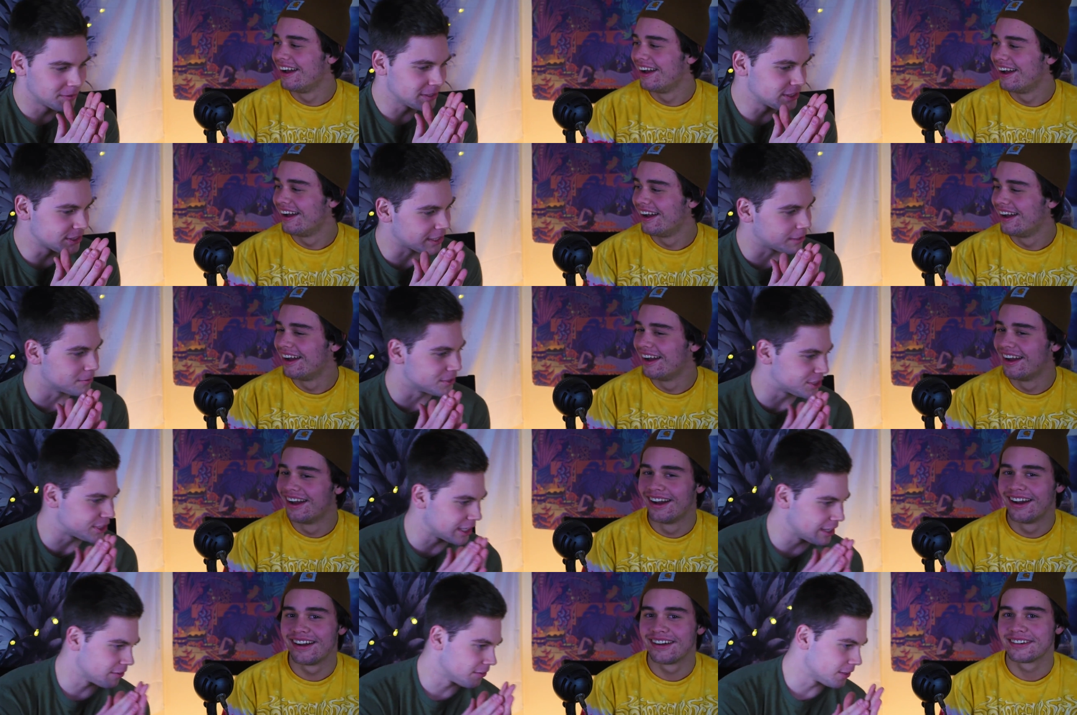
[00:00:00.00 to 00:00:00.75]
Speaker 1: Basically, I'm
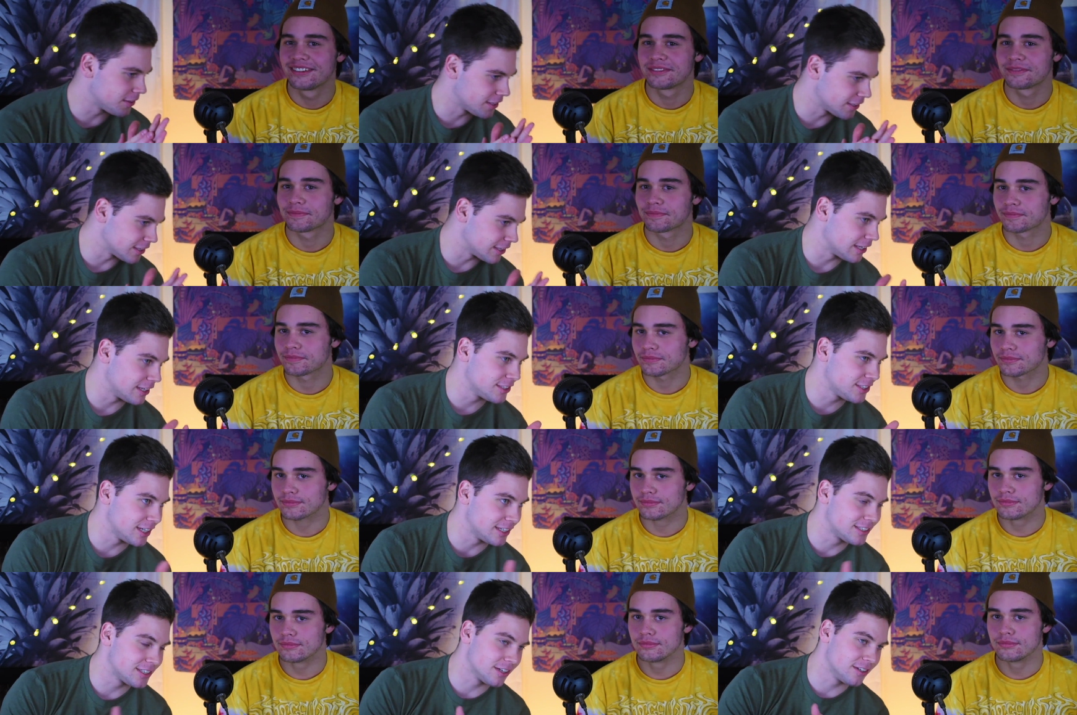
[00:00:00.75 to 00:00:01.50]
gonna say everything that I
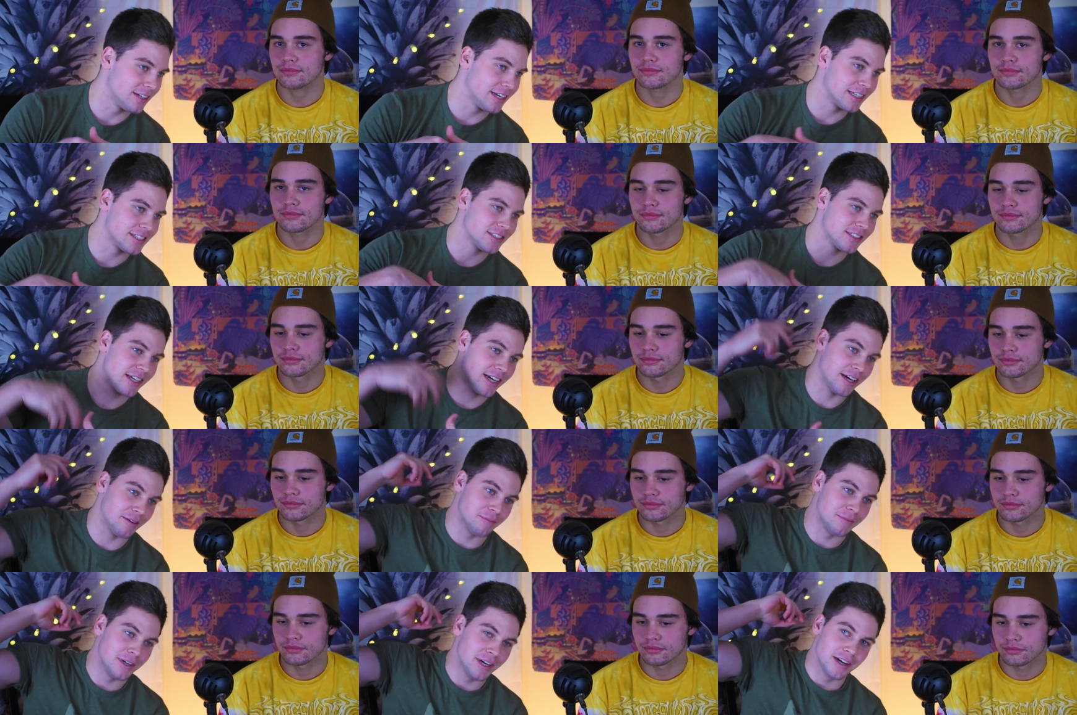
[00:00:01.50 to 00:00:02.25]
say till next
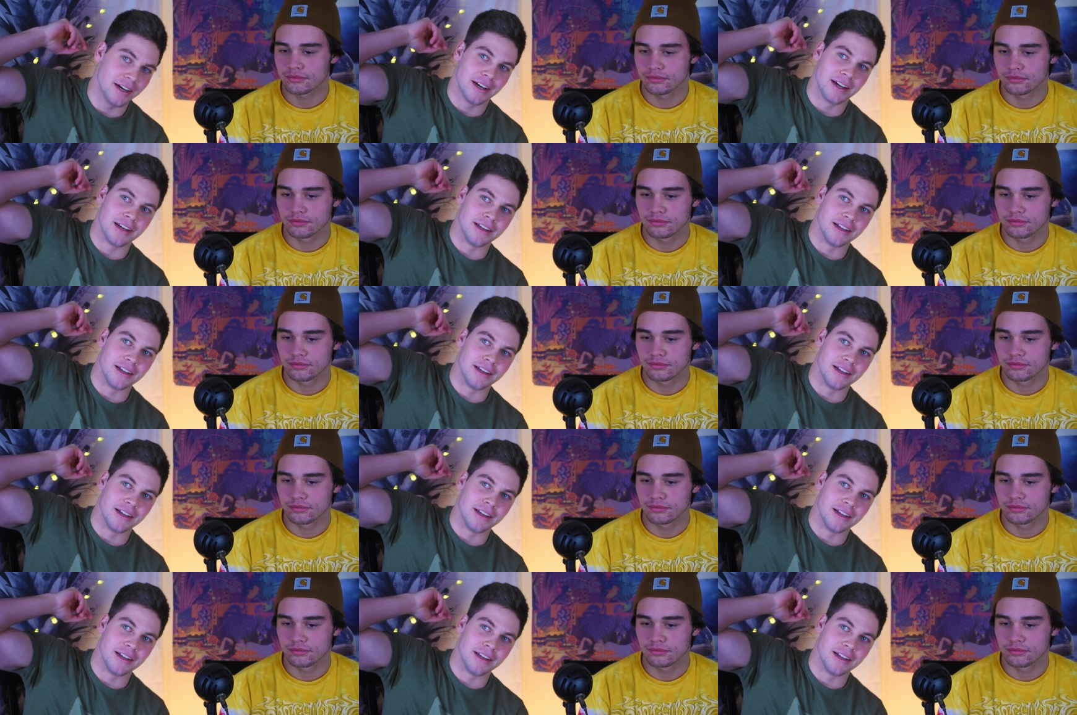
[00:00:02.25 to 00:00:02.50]
time,